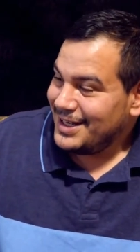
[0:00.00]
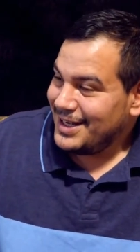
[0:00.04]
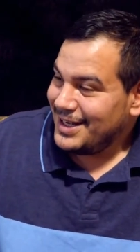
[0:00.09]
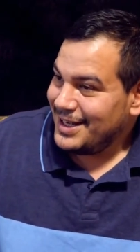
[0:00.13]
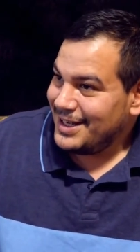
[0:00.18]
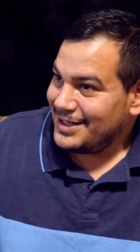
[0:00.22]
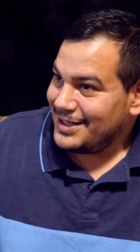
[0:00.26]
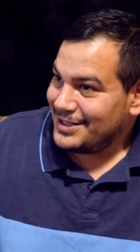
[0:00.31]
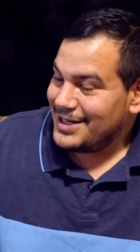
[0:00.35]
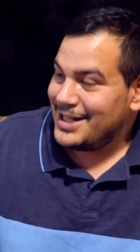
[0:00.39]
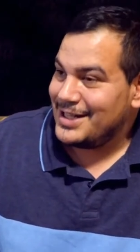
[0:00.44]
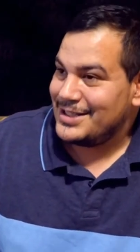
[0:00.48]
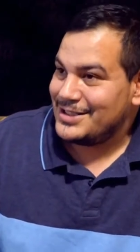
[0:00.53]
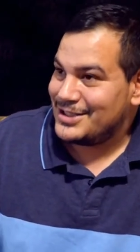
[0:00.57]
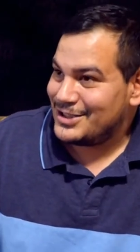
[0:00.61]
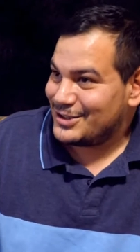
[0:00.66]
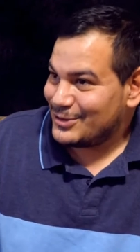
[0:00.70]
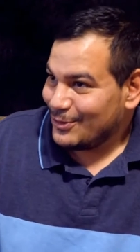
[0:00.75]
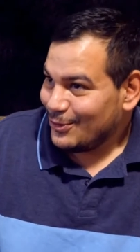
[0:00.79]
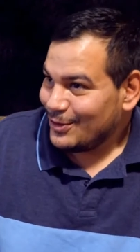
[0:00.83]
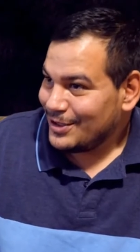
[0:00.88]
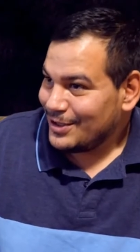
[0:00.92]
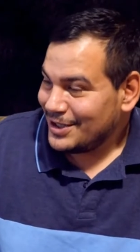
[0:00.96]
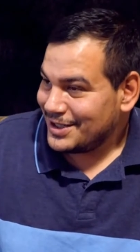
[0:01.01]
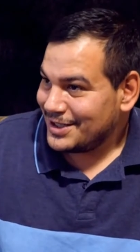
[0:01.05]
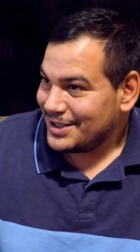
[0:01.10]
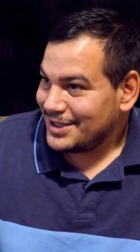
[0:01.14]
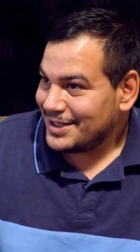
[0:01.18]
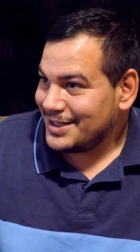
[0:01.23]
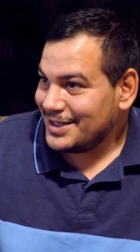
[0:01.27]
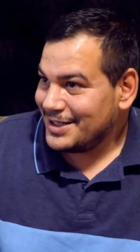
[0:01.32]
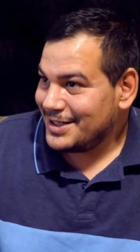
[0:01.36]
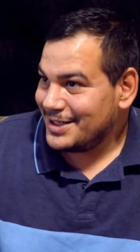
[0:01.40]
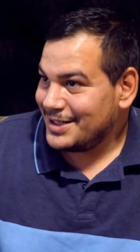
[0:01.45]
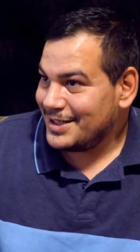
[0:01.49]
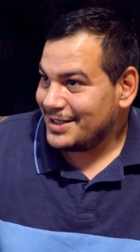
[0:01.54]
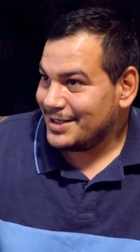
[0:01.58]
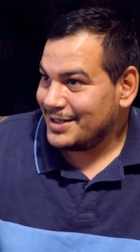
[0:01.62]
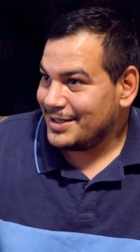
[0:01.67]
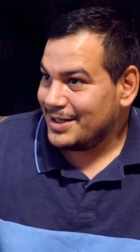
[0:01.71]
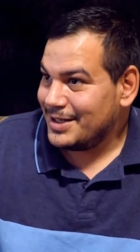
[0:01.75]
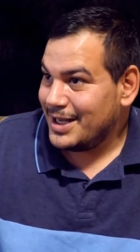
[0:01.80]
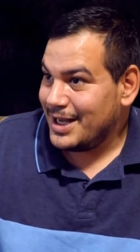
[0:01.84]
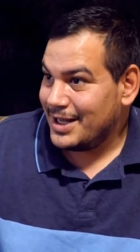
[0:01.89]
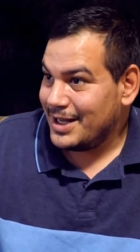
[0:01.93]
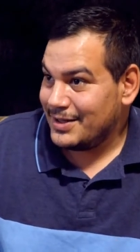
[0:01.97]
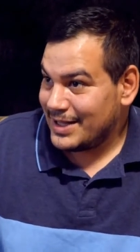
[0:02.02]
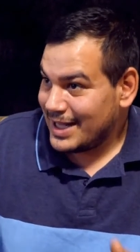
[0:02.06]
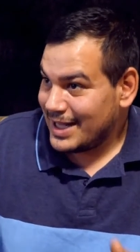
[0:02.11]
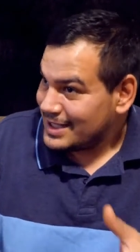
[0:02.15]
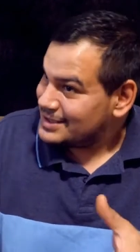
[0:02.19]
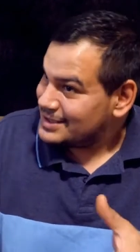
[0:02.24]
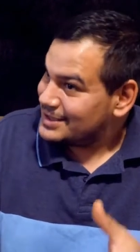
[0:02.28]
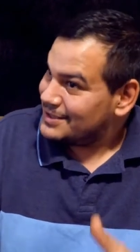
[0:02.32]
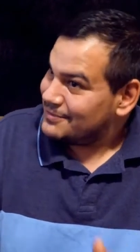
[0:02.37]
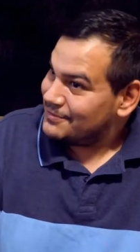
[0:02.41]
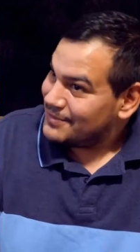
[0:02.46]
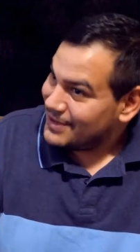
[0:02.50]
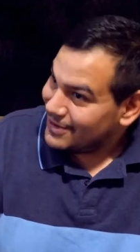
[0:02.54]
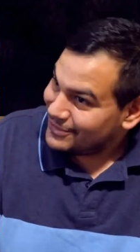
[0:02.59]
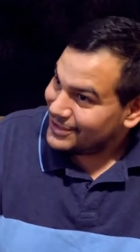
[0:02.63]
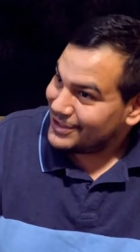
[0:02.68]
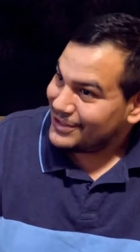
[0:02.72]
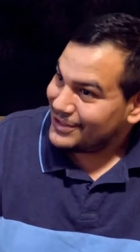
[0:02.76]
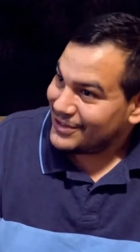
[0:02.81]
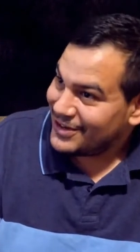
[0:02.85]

and, and stolen. And that's the founding